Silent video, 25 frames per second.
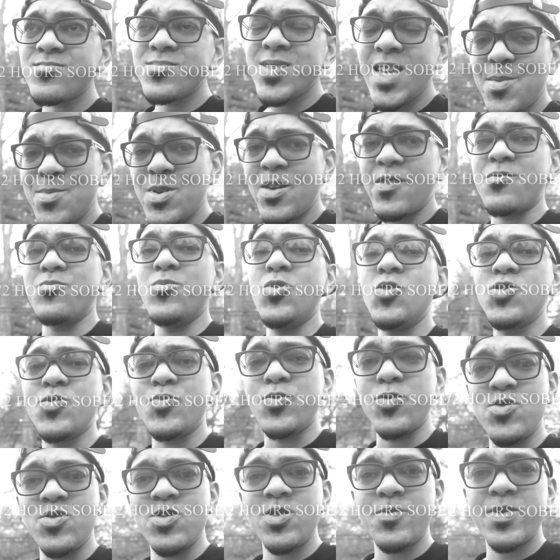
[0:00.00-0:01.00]
I'm having
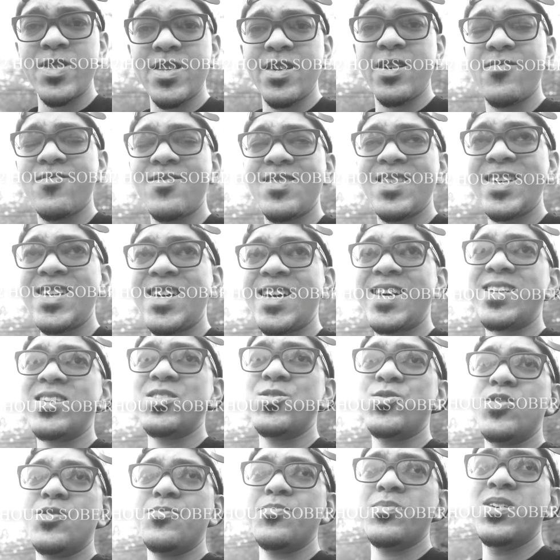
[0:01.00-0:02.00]
multiple dreams now. Then I had a
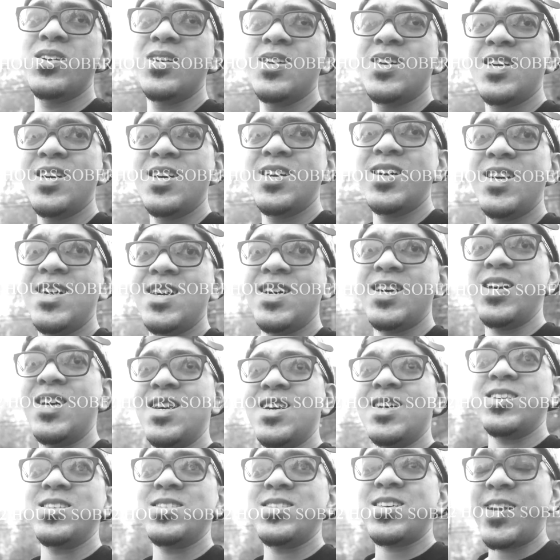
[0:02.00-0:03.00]
dream
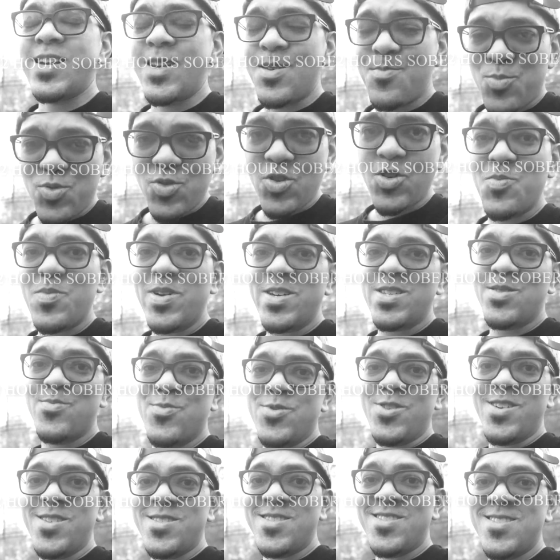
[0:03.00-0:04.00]
that I broke my
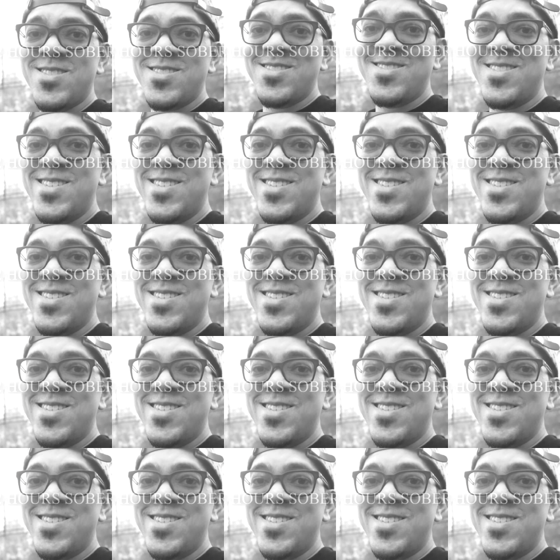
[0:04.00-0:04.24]
sobriety.